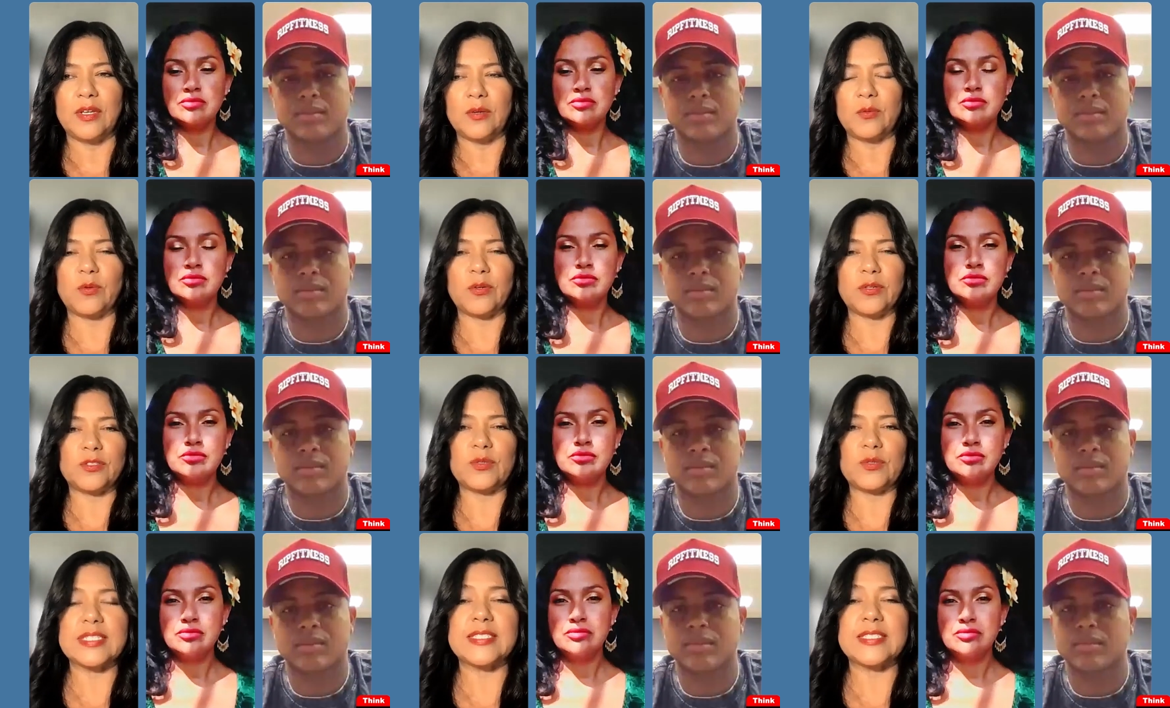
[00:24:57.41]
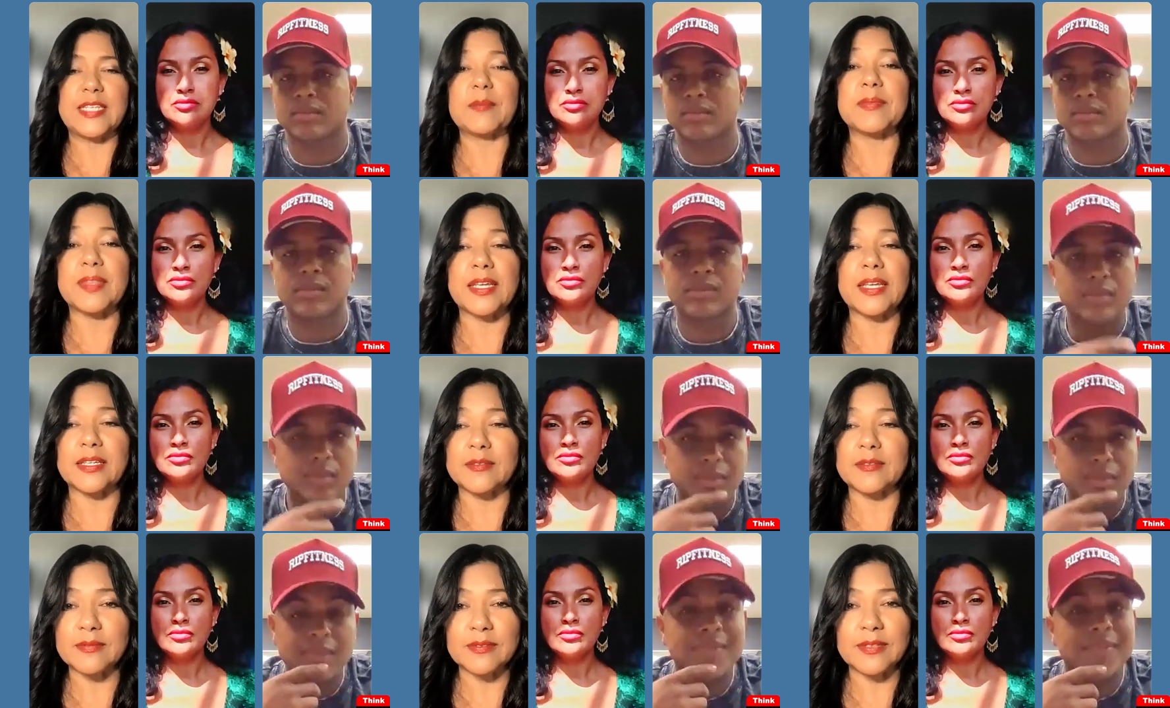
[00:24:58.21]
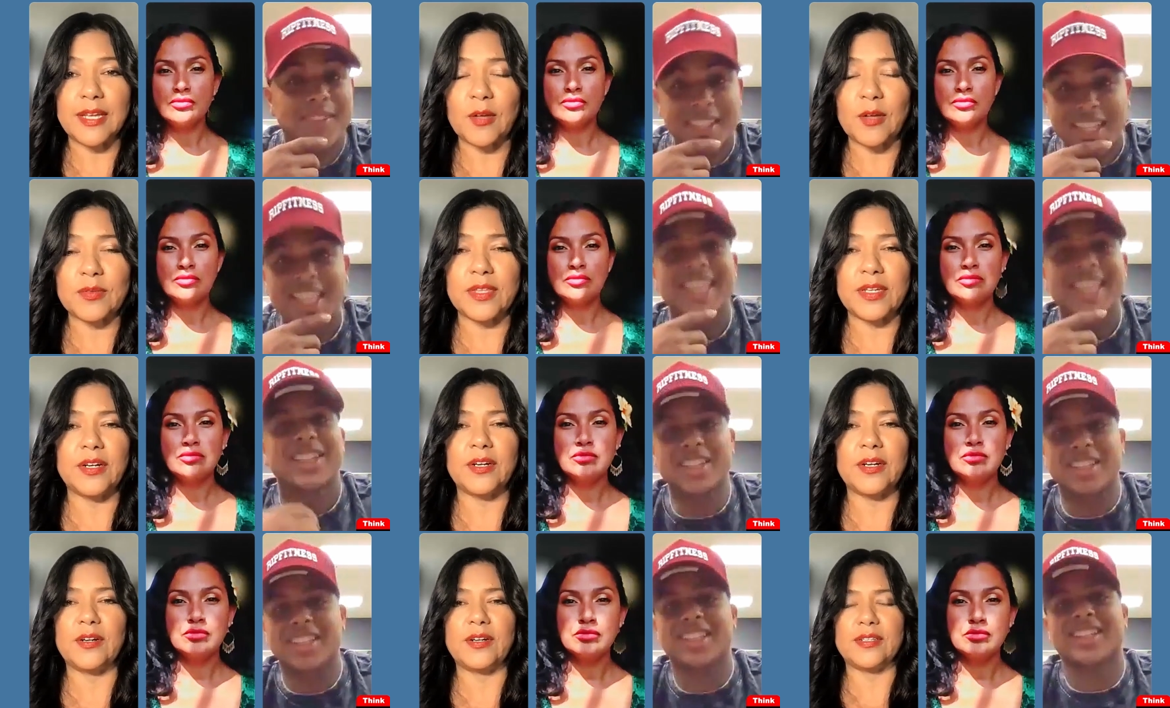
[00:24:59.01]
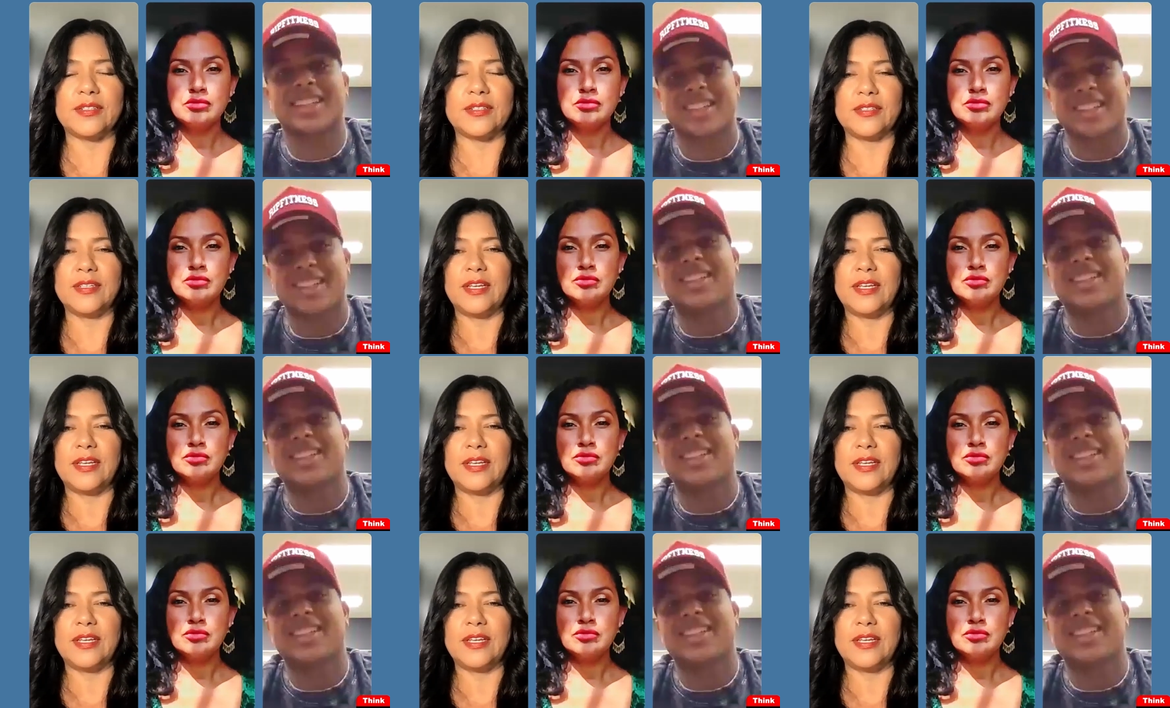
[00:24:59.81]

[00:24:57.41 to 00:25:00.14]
Speaker 1: we're doing the same thing out there and